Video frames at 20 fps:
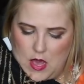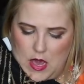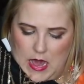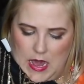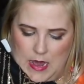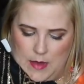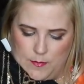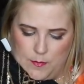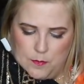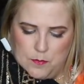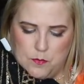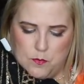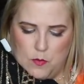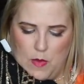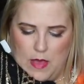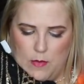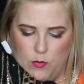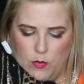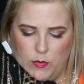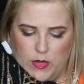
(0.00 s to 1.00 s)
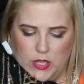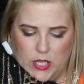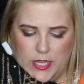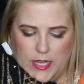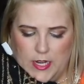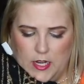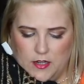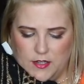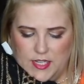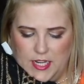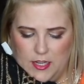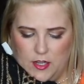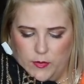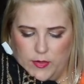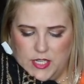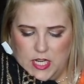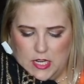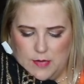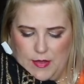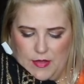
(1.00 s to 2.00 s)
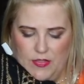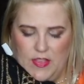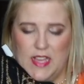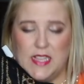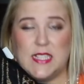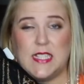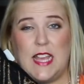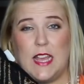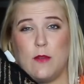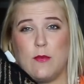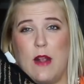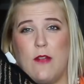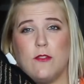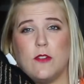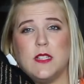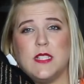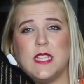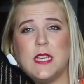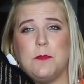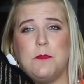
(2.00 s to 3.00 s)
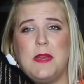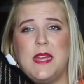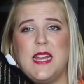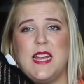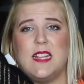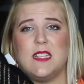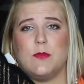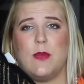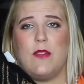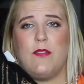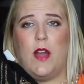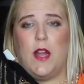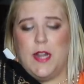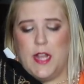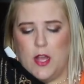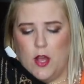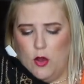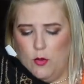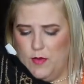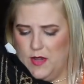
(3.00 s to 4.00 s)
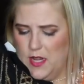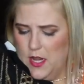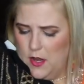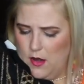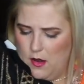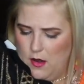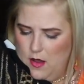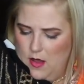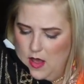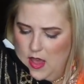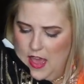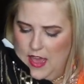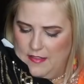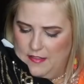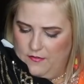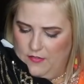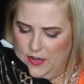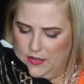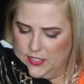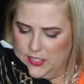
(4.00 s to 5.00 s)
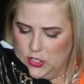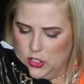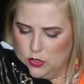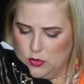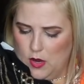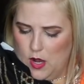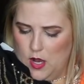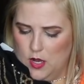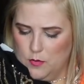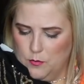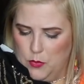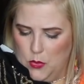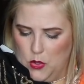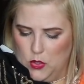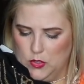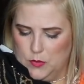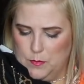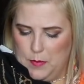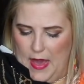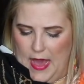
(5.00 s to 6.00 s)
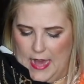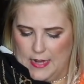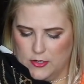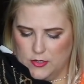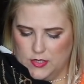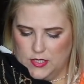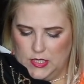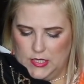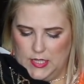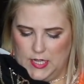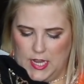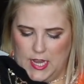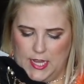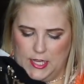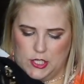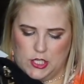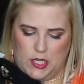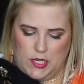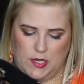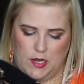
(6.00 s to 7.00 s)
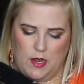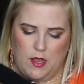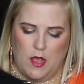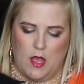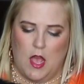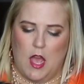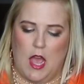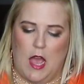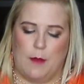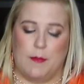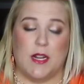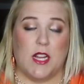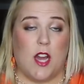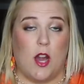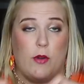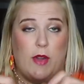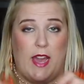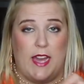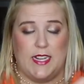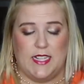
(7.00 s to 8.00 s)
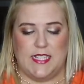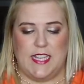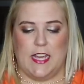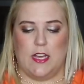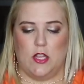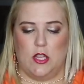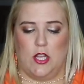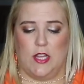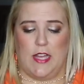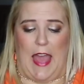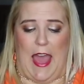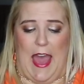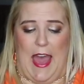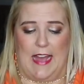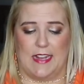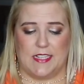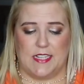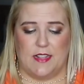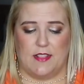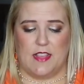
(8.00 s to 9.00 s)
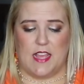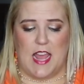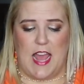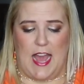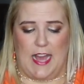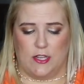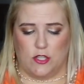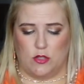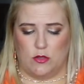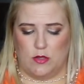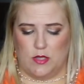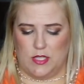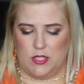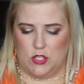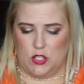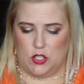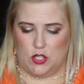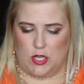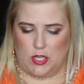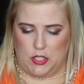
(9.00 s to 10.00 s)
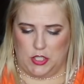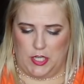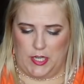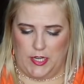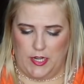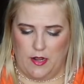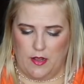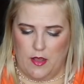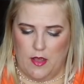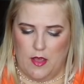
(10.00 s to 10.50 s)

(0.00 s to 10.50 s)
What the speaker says: And when we look at Art Deco, we talk about things like referencing bees, we have honeycomb in here, and then very strong, bold pattern delineation. I'm gonna go ahead and take a look at the actual construction.